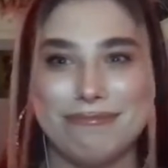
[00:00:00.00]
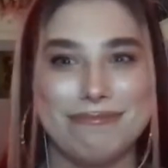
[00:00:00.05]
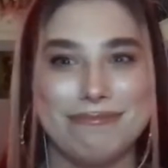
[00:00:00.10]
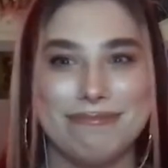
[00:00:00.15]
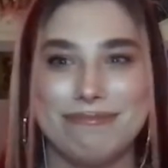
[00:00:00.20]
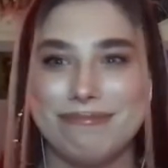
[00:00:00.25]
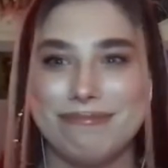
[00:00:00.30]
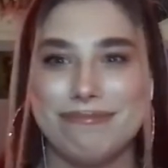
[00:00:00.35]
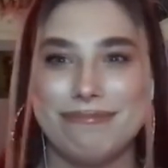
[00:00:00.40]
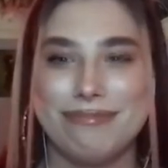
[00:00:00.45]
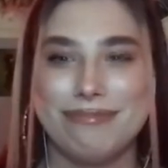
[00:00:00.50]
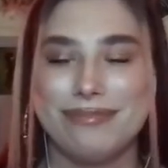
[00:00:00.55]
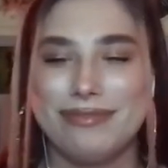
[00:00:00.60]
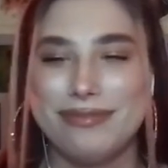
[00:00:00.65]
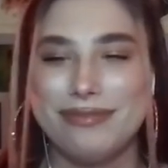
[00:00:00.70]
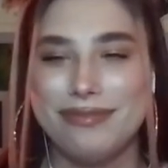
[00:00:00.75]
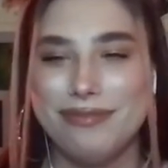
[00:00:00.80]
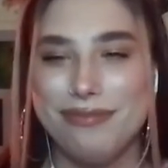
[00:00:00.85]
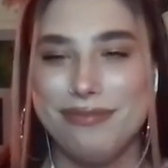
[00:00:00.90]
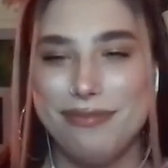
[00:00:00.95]

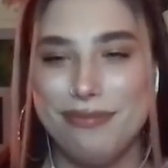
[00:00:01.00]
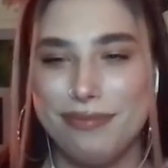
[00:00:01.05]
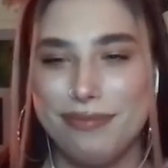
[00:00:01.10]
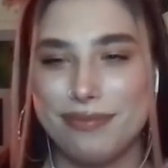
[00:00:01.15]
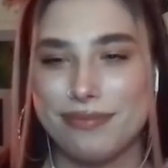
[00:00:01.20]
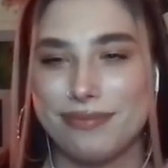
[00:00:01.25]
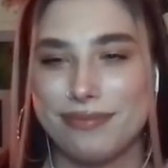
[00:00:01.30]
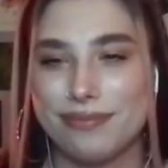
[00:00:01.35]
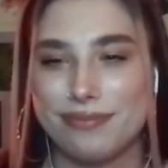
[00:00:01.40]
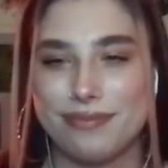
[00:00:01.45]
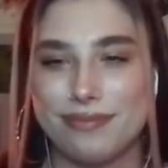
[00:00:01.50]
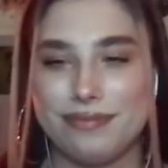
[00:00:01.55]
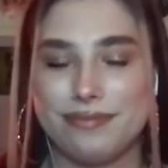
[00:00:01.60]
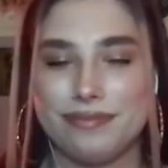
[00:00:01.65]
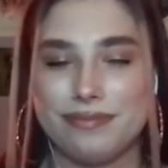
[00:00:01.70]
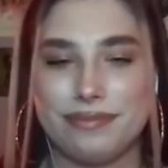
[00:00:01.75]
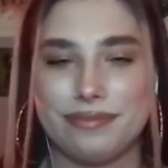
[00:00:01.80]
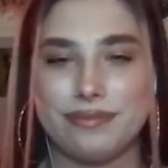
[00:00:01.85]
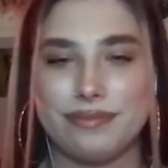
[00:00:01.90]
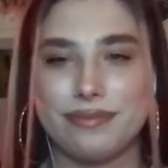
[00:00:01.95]

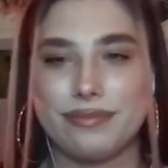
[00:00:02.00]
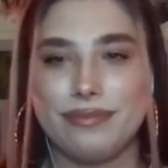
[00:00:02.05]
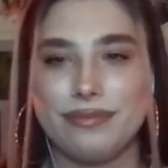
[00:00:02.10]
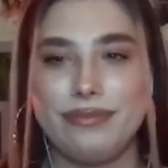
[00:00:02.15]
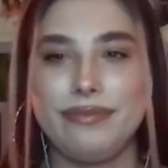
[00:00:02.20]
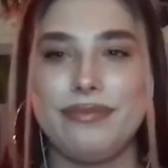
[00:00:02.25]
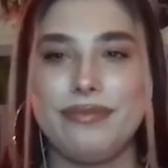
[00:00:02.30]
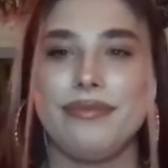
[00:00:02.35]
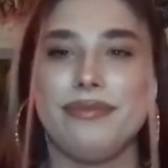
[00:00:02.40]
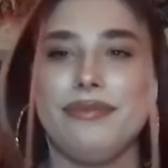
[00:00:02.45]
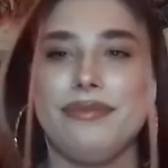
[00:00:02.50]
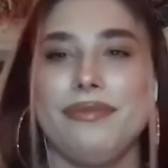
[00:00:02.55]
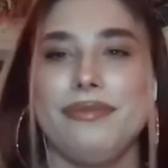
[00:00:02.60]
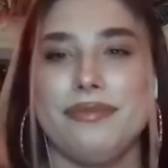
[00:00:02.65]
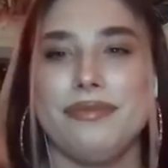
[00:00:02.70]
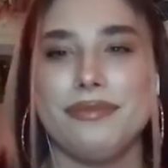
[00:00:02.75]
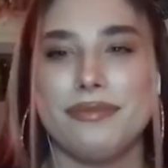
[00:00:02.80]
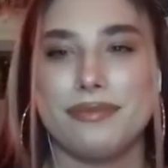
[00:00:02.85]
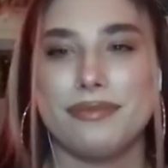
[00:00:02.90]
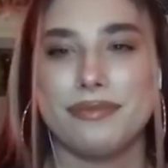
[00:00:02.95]

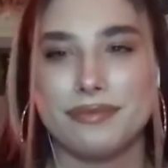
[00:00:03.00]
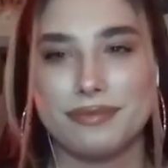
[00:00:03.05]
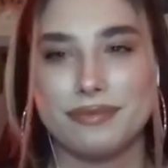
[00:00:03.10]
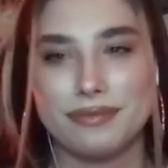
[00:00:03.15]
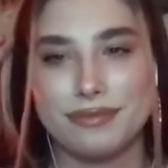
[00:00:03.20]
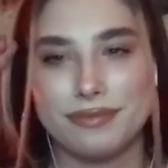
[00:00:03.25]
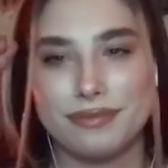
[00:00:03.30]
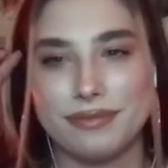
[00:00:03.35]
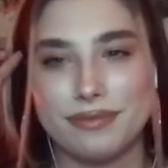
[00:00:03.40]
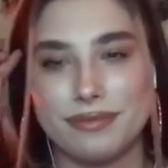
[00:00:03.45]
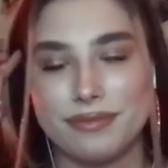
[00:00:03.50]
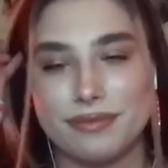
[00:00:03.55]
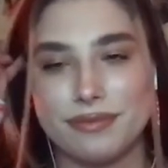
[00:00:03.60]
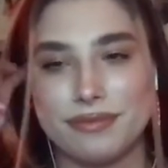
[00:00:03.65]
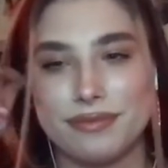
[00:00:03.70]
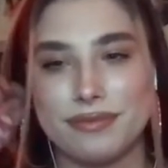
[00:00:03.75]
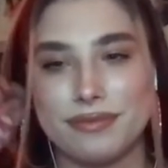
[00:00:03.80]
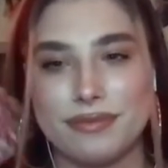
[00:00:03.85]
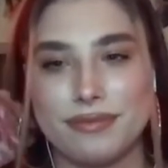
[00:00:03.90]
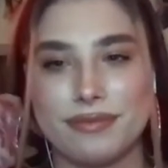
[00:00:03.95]

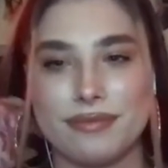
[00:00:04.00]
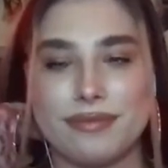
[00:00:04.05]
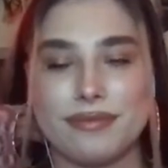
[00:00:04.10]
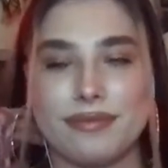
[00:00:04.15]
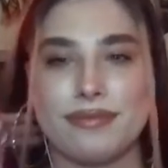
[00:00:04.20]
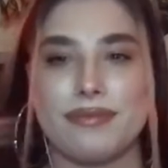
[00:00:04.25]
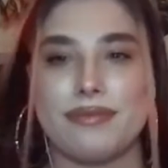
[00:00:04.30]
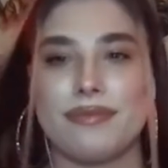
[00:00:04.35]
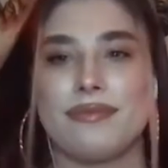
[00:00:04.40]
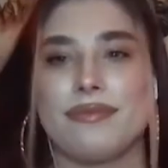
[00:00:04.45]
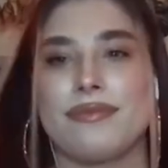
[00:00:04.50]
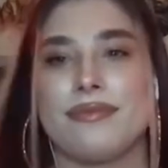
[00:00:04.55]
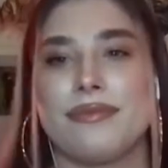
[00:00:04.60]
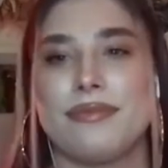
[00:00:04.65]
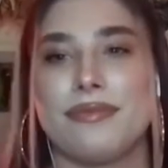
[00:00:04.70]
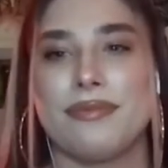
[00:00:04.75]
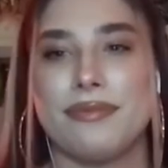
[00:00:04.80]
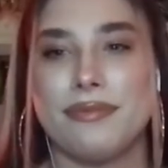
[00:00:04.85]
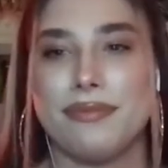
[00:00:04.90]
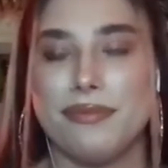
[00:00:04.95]

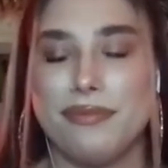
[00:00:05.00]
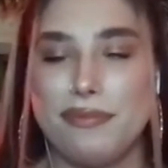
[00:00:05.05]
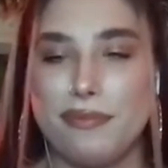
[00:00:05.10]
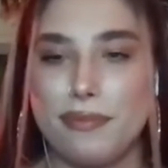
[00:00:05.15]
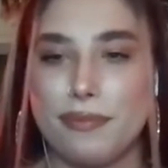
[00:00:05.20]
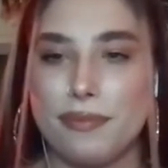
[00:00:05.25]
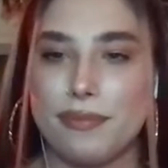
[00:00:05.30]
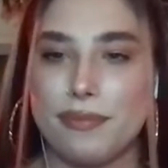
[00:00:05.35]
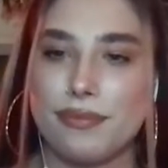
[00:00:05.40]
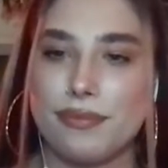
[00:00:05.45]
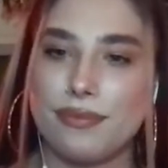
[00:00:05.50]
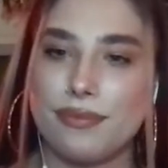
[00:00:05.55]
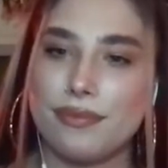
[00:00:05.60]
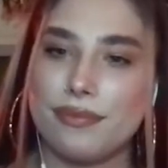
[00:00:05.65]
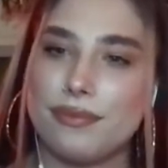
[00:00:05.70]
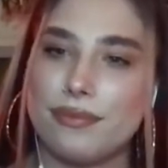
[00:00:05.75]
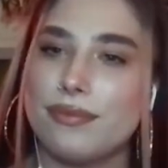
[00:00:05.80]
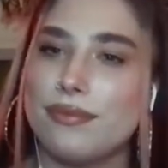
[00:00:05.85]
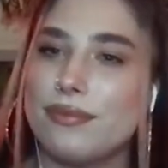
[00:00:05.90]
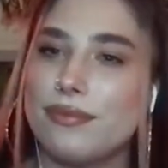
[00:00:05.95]

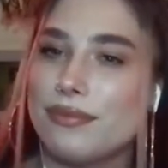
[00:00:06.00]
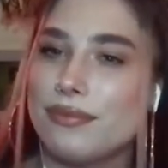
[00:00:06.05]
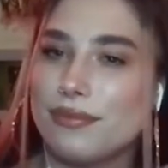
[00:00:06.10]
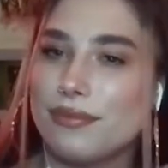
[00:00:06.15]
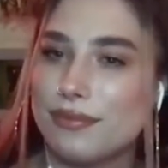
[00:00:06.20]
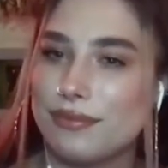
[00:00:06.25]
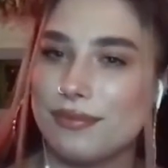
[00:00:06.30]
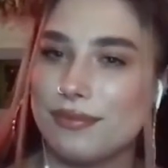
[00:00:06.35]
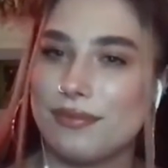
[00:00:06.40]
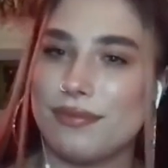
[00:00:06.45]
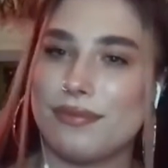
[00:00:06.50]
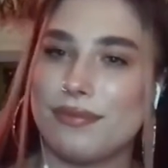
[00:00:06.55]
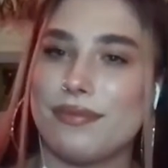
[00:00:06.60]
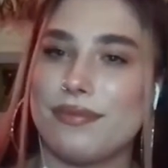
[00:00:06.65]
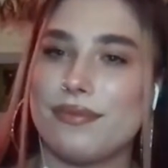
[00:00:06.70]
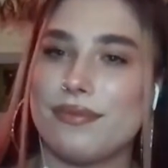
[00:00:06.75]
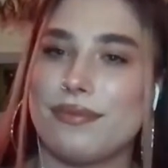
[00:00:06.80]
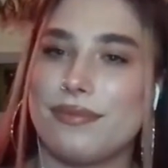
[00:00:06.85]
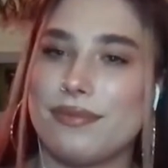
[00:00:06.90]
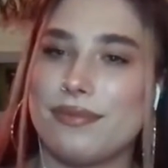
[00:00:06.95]

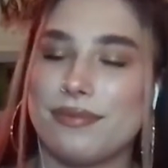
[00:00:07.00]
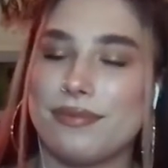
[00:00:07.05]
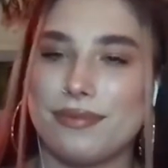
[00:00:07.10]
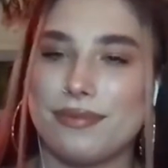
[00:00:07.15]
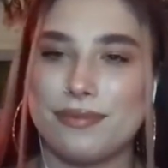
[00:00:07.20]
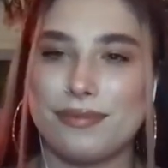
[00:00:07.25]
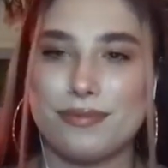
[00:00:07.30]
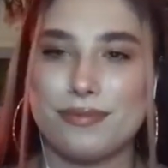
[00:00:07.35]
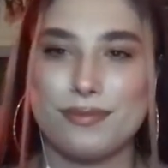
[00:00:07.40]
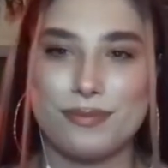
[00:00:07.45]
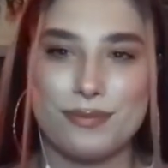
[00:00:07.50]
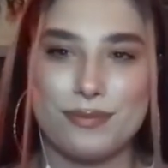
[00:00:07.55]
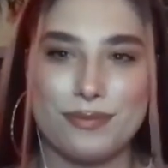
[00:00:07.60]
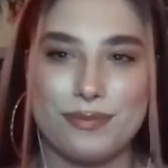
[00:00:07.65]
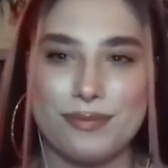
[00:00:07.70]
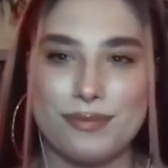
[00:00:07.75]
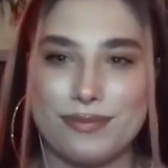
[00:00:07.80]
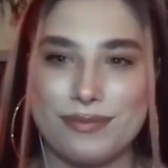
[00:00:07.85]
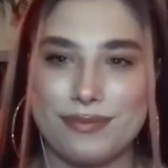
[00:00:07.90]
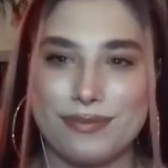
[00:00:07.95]

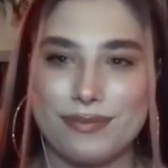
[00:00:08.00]
This person isn't speaking.